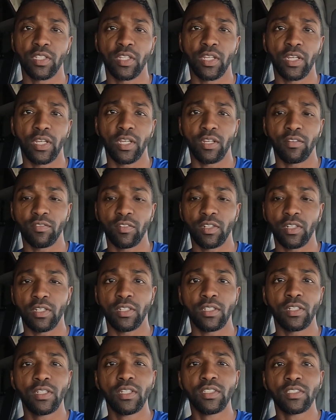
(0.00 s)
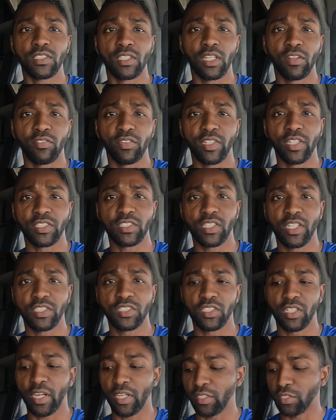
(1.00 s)
of a delivery
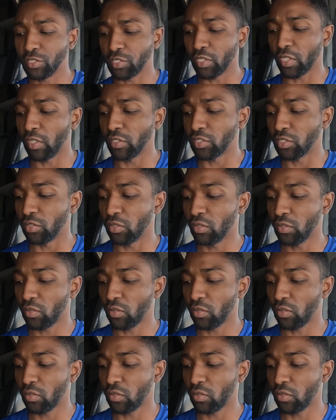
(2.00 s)
destination that I usually go to.